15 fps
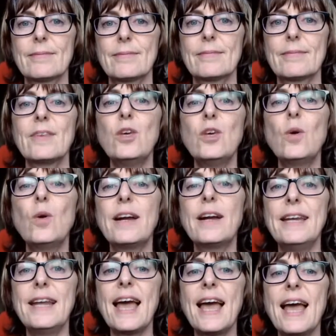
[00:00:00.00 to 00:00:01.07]
You are
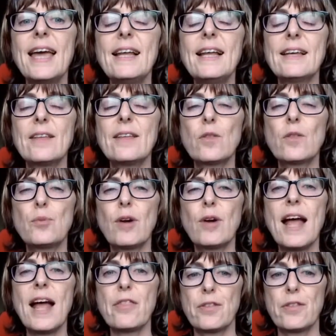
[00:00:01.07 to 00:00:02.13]
inhaling the
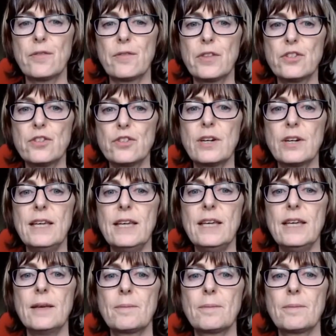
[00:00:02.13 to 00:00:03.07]
breath of the tree.